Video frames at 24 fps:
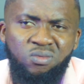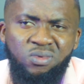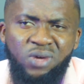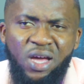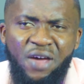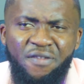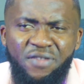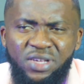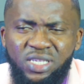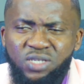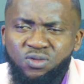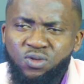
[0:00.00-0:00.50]

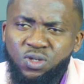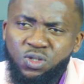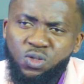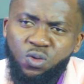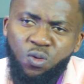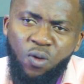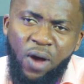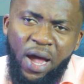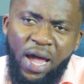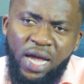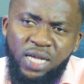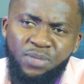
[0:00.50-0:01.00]
everything was
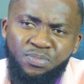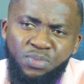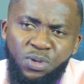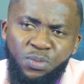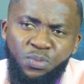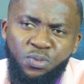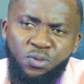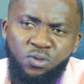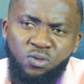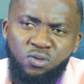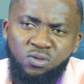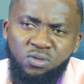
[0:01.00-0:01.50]
quiet.
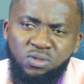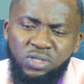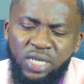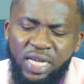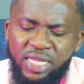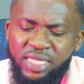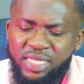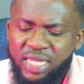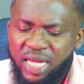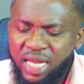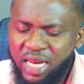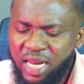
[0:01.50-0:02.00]
People,
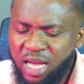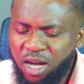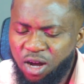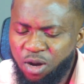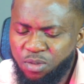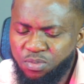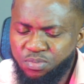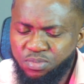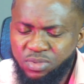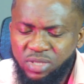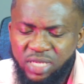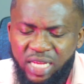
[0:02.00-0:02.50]
the
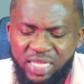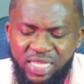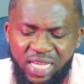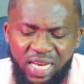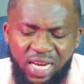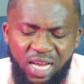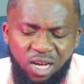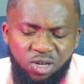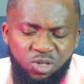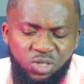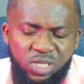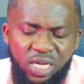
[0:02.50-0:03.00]

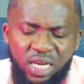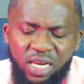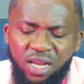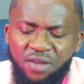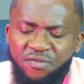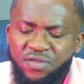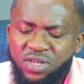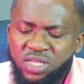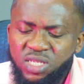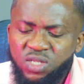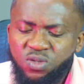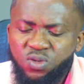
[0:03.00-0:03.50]
turnout and
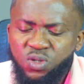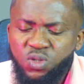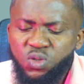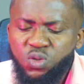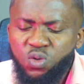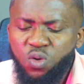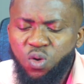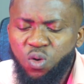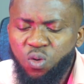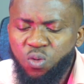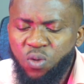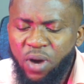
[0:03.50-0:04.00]
everything was
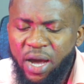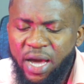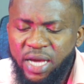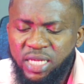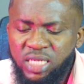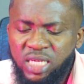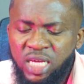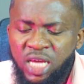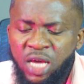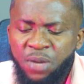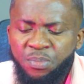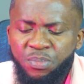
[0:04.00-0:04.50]
so
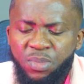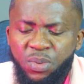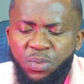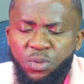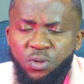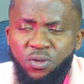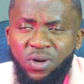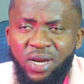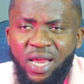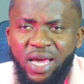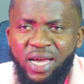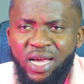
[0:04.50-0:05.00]
quiet.
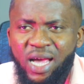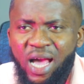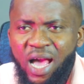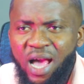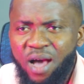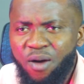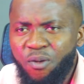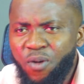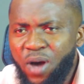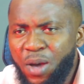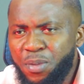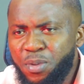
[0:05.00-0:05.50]
People were like,
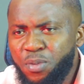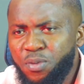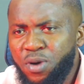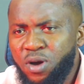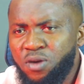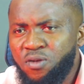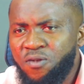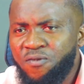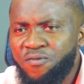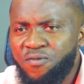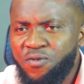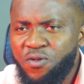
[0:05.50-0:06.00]
why people
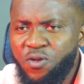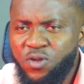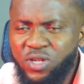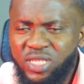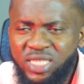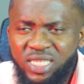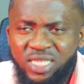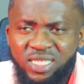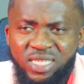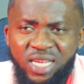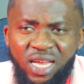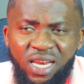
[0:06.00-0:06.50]
are not
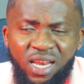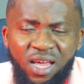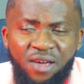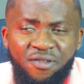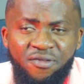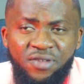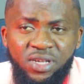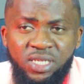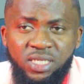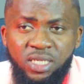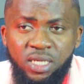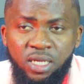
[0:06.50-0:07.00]
voting and
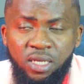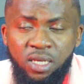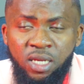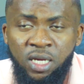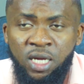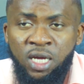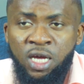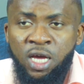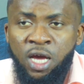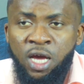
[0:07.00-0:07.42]
everything.